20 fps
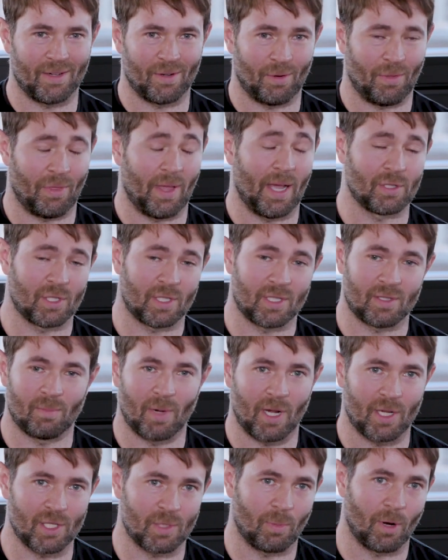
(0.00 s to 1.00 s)
or thousands
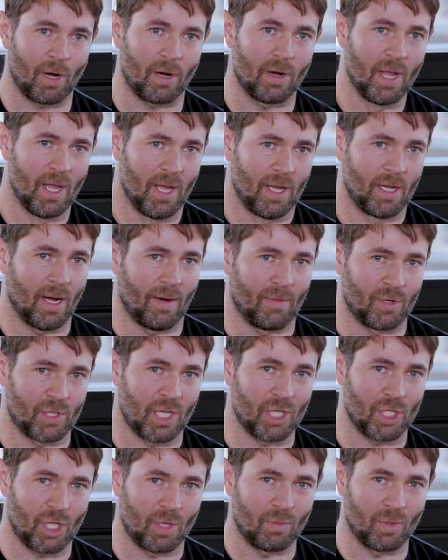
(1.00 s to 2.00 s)
of miles apart
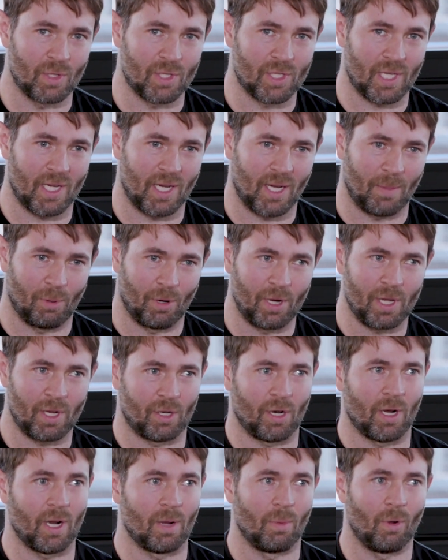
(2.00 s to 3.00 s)
conversation was pretty
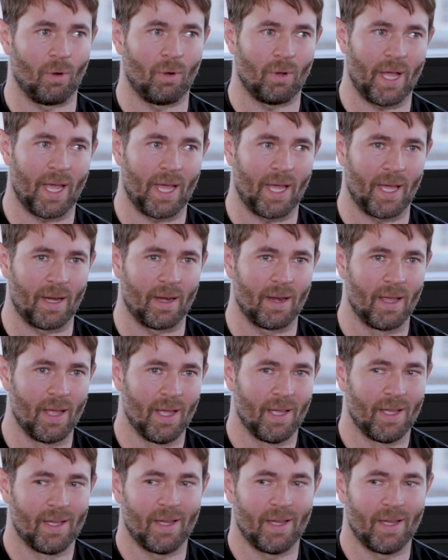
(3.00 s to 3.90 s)
incredible, and